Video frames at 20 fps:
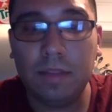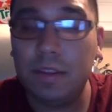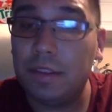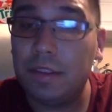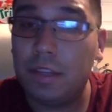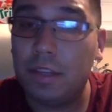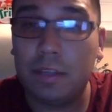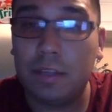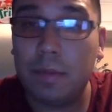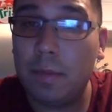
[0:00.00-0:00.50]

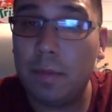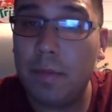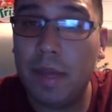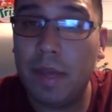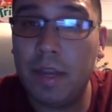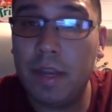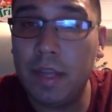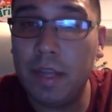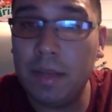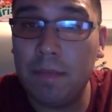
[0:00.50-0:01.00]
been
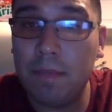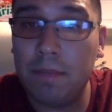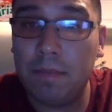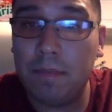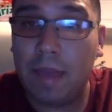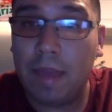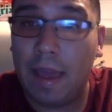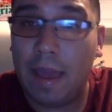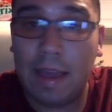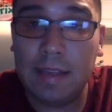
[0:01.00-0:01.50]
many
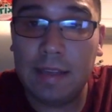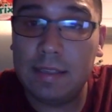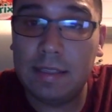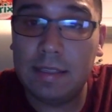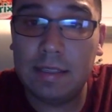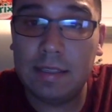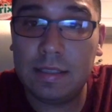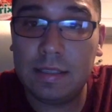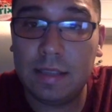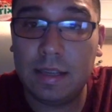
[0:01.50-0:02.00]

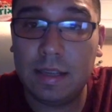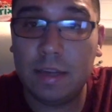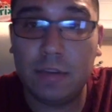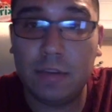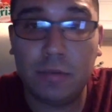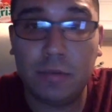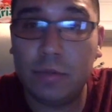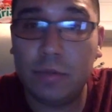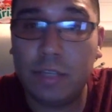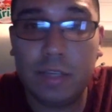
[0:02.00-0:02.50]
cases in the
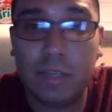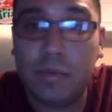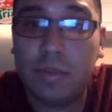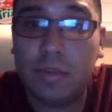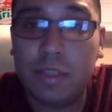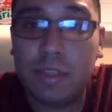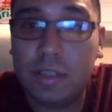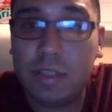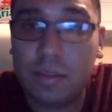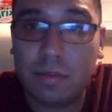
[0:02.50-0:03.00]

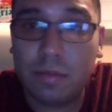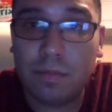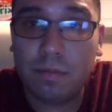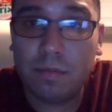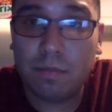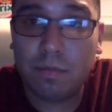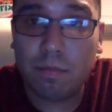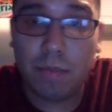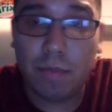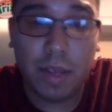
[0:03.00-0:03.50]
judicial system,
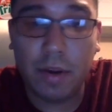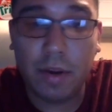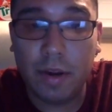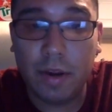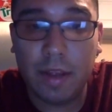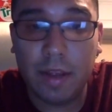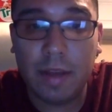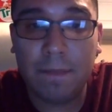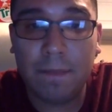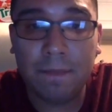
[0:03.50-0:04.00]

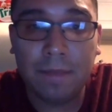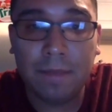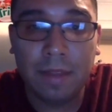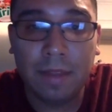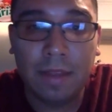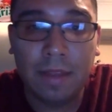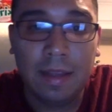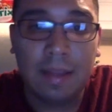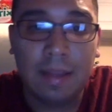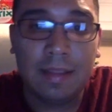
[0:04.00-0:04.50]
period,
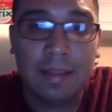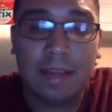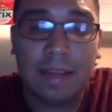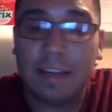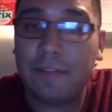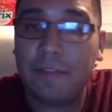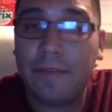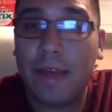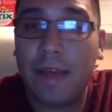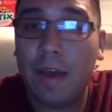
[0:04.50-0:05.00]

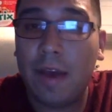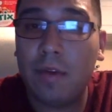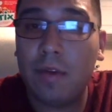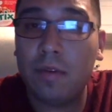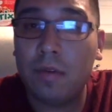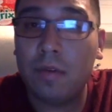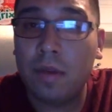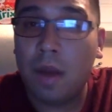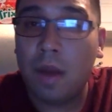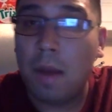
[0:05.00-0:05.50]
that's
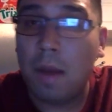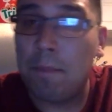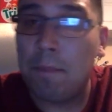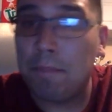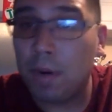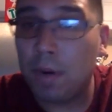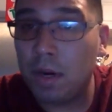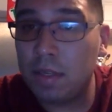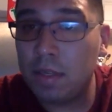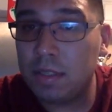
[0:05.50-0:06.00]
found a
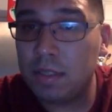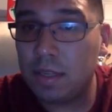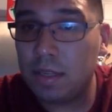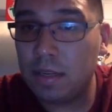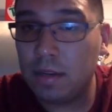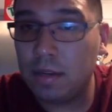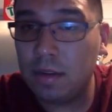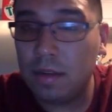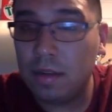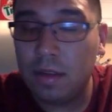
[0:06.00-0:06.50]

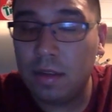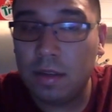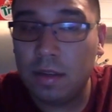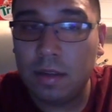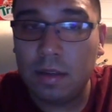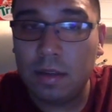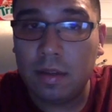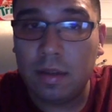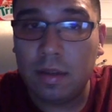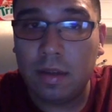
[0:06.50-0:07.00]
person
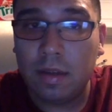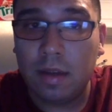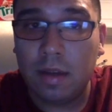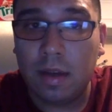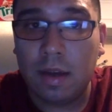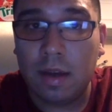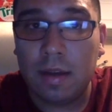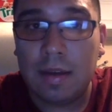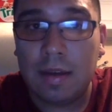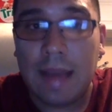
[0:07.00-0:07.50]

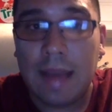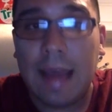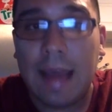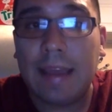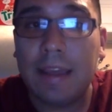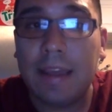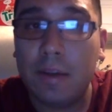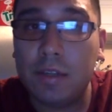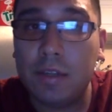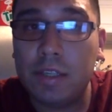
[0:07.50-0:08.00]

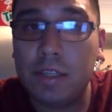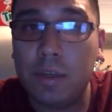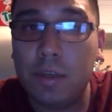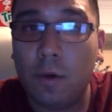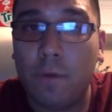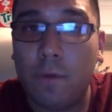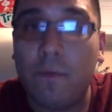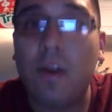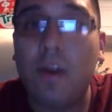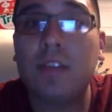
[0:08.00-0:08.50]
not guilty
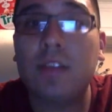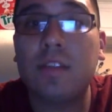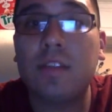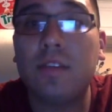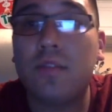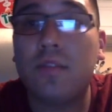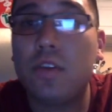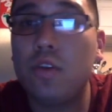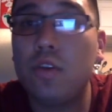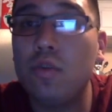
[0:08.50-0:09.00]
or
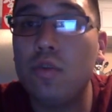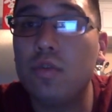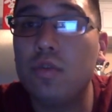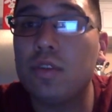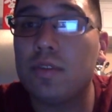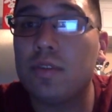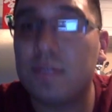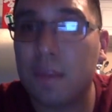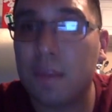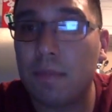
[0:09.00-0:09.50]
falsely
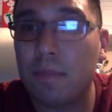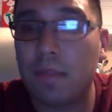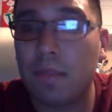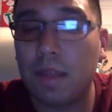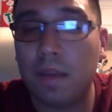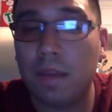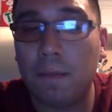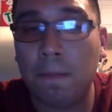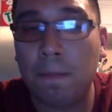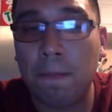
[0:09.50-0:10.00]
accused of
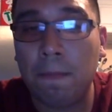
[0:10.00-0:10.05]
something